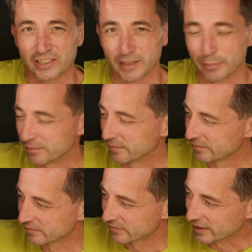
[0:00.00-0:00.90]
sap.
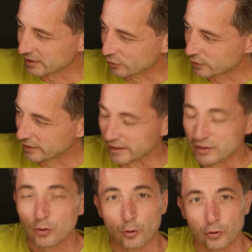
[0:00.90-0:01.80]
That can
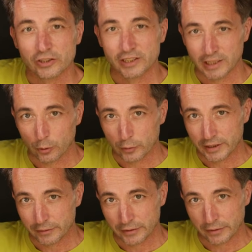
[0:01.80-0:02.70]
cause yellowing
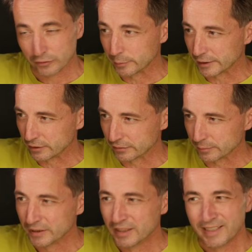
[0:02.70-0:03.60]
if you have too many of
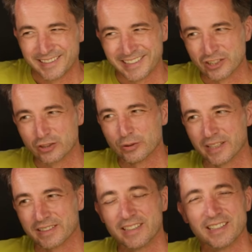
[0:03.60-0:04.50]
them. Next to
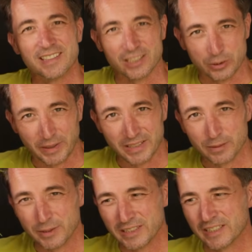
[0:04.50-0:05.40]
that, there's spider
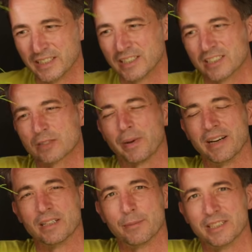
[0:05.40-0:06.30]
mite.
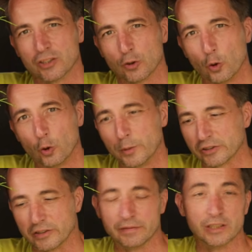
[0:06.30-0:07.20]
Spider mite is
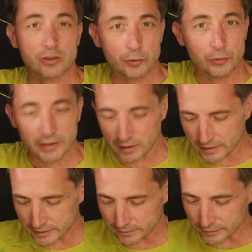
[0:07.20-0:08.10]
almost invisible in
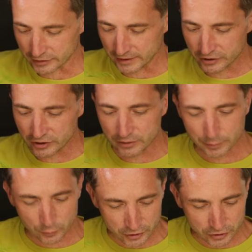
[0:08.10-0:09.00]
light infestations,
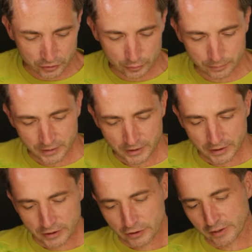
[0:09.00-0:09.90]
but what you do,
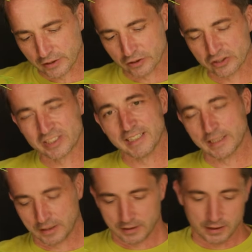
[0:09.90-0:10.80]
you can just take
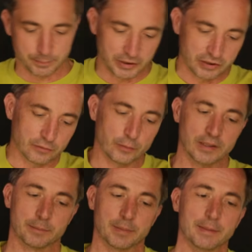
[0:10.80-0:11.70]
a piece of
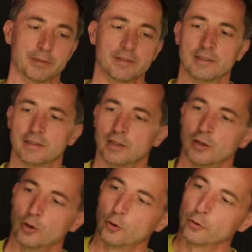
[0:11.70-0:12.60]
white paper,
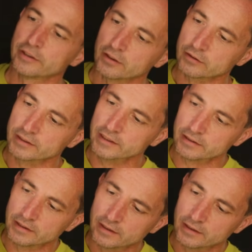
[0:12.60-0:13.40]
hold it underneath,